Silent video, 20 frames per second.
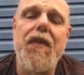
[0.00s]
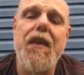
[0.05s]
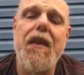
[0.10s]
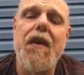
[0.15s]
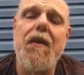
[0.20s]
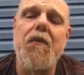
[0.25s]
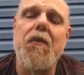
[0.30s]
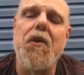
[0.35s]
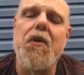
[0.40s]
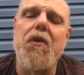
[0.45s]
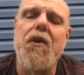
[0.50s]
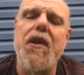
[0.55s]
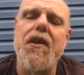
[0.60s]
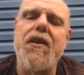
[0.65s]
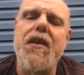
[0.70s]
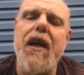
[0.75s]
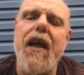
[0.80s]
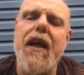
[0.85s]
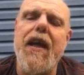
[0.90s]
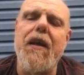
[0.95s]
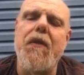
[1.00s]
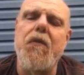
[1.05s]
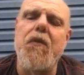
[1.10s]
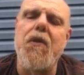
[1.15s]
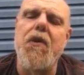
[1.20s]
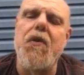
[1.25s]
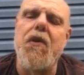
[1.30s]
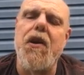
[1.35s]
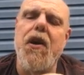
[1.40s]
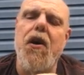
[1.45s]
We're going
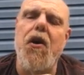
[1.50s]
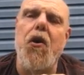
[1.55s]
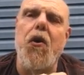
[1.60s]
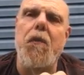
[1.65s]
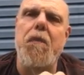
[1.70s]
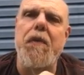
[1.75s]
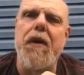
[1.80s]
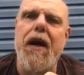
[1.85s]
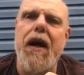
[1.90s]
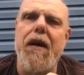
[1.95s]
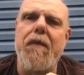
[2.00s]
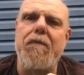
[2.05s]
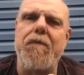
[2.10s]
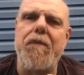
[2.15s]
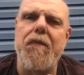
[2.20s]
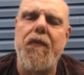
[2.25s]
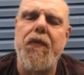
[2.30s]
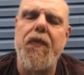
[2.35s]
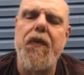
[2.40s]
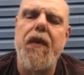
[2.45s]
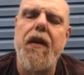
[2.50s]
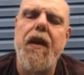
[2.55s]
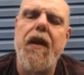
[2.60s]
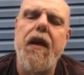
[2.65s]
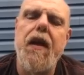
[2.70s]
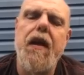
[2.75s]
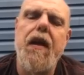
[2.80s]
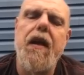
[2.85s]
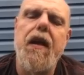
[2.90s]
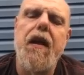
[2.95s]
to open up
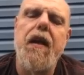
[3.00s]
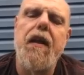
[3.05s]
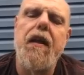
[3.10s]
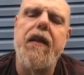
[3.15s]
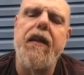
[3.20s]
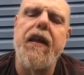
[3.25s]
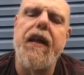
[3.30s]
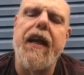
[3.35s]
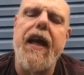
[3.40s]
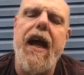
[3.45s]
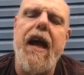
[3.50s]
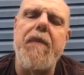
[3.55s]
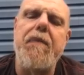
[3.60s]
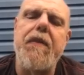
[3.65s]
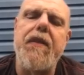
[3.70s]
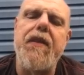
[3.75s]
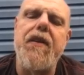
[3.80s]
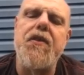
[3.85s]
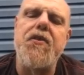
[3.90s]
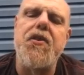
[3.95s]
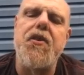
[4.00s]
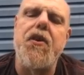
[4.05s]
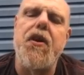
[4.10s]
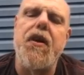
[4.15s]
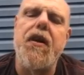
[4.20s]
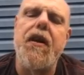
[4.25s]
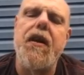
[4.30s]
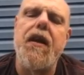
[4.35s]
the gap of this hook.